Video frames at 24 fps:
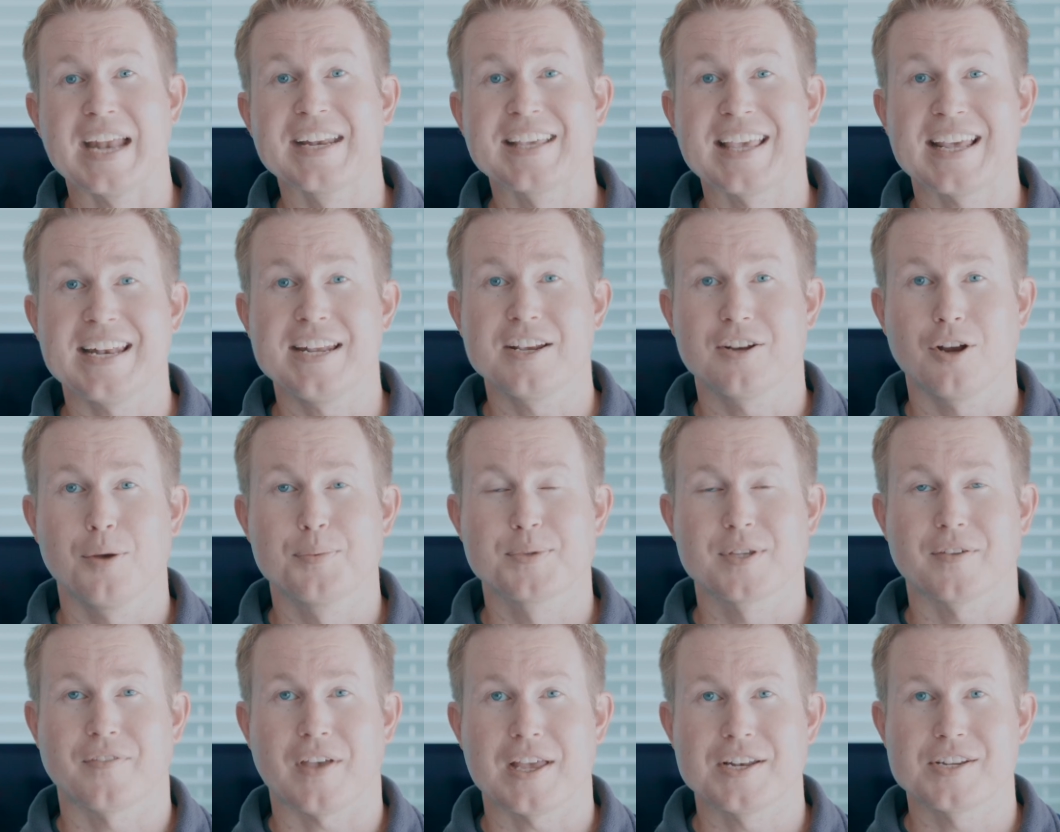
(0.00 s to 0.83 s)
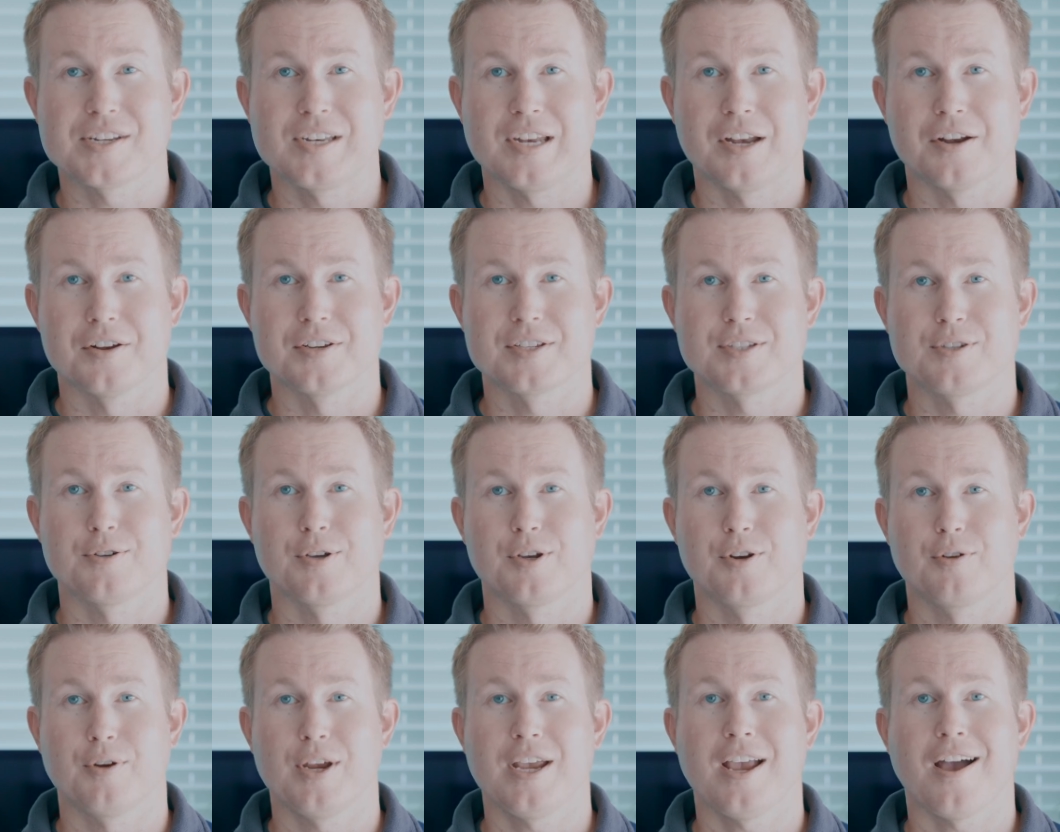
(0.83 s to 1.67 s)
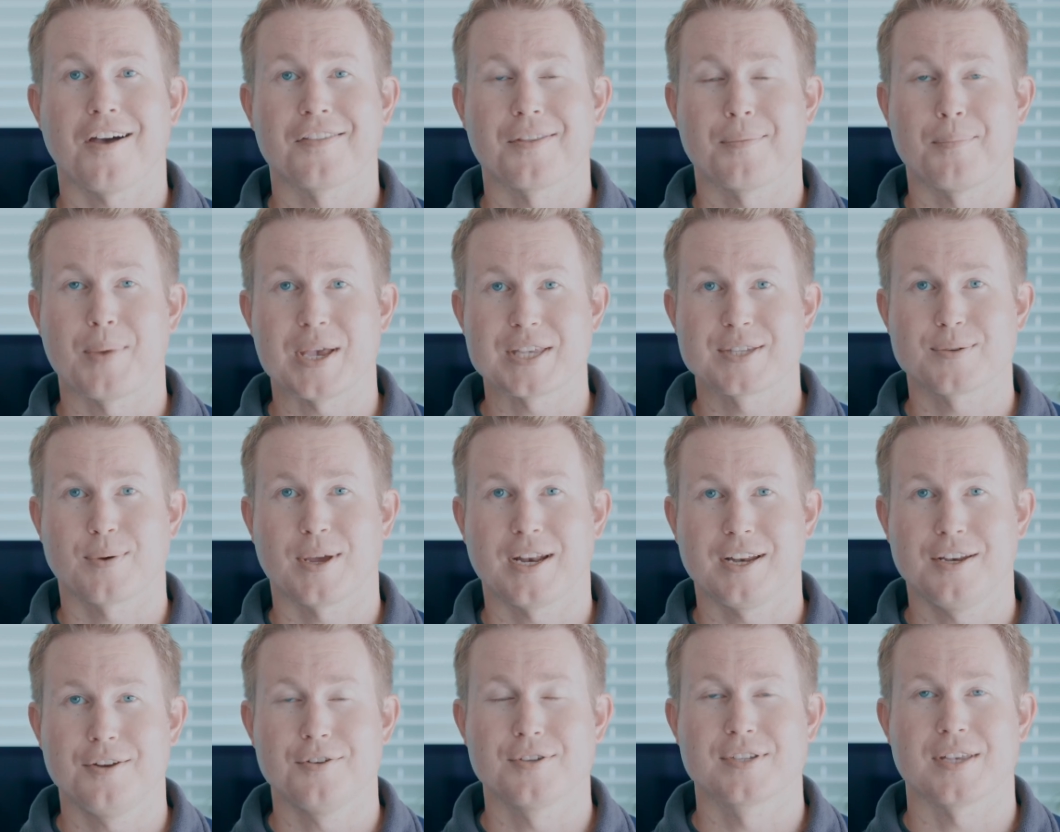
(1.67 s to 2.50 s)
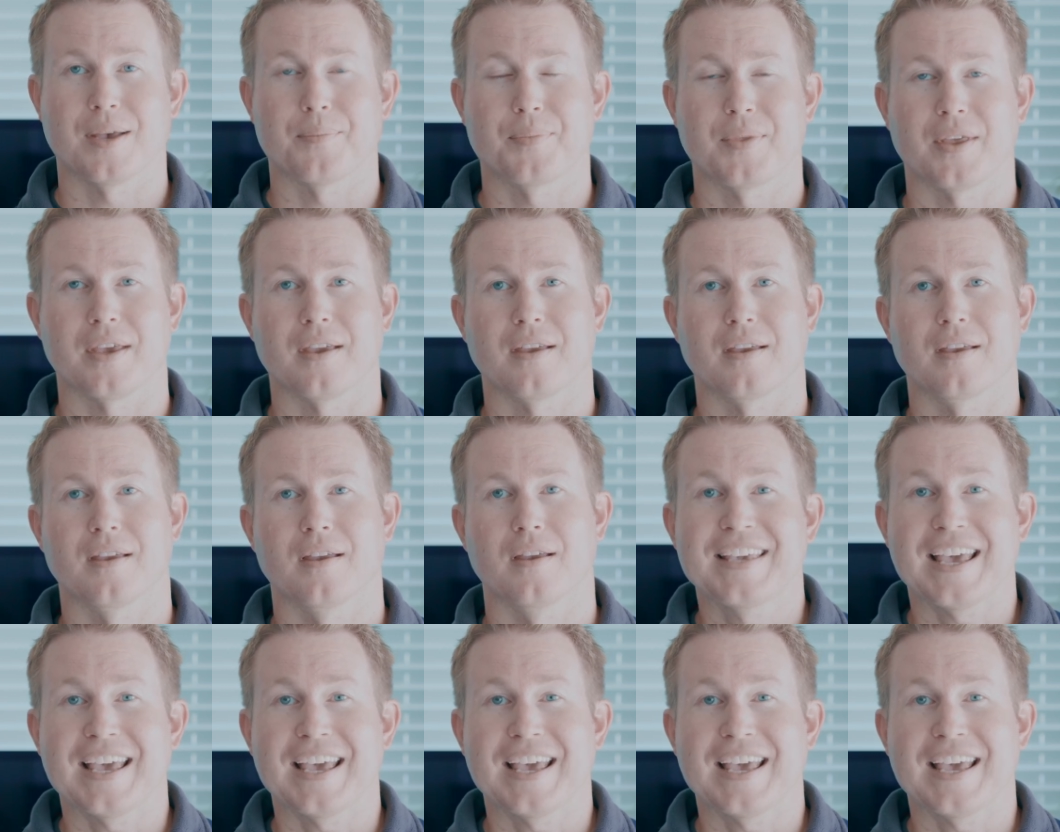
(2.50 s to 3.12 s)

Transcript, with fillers: and getting groups of engineers to agree on the best way to do something.